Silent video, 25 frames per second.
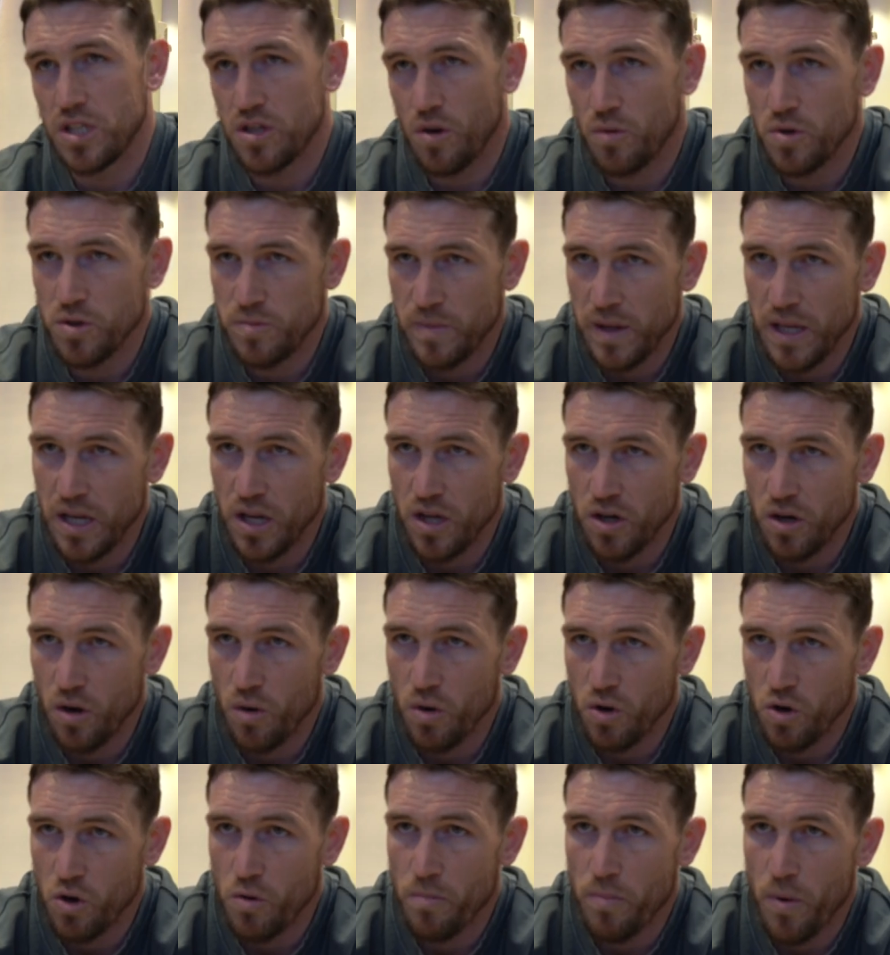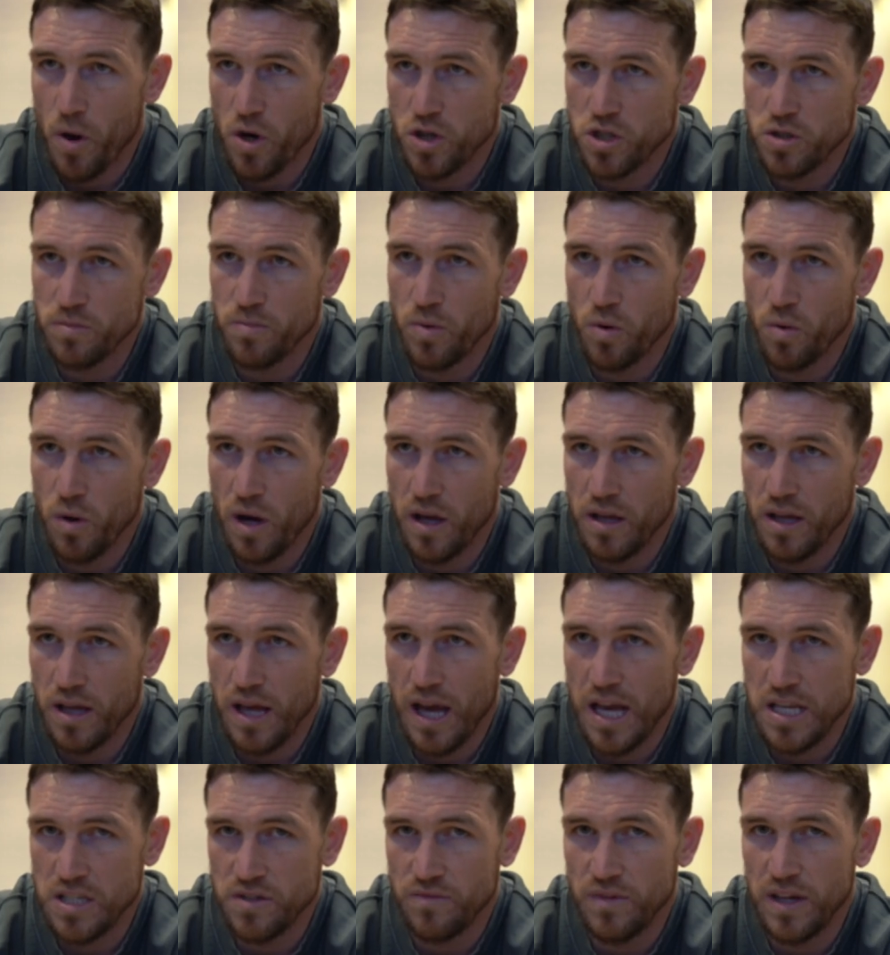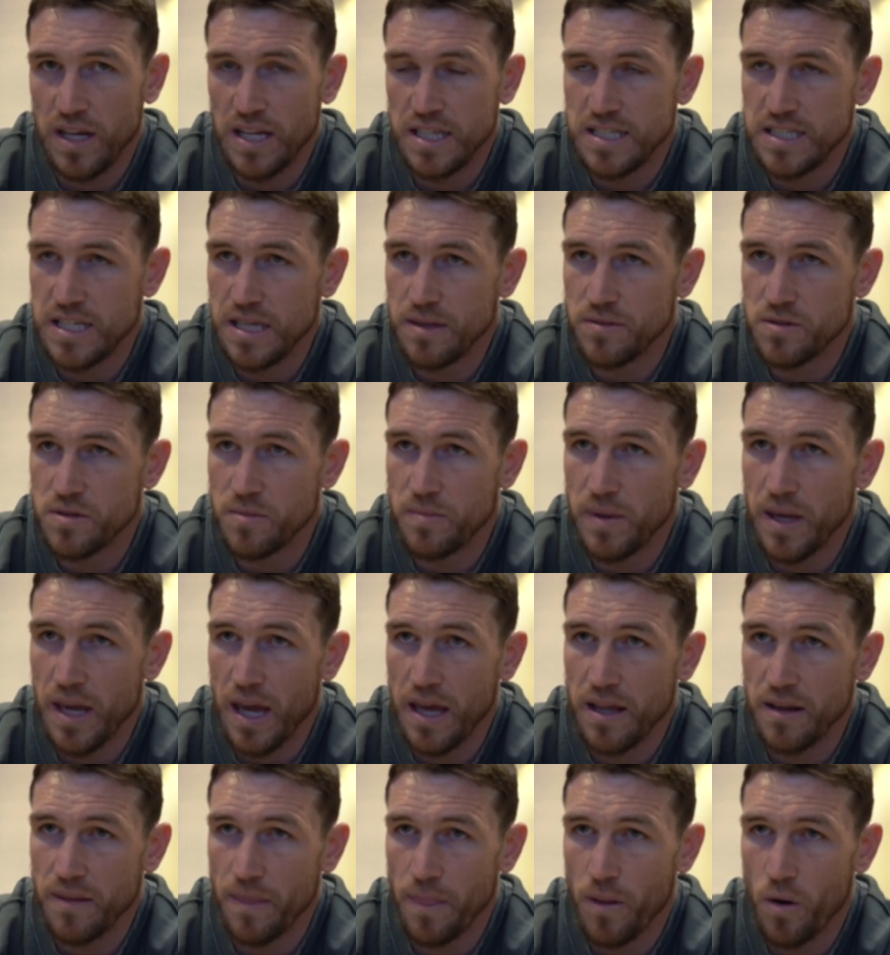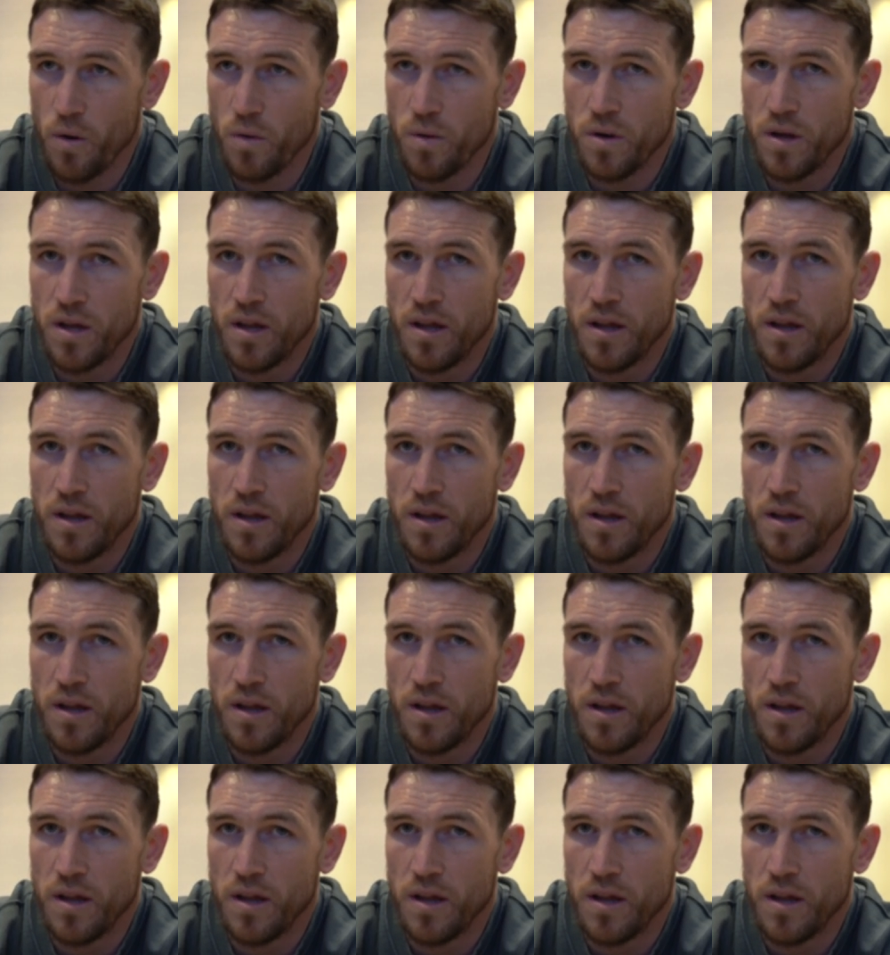He's always been a good boxer, but hasn't really seemed to be getting a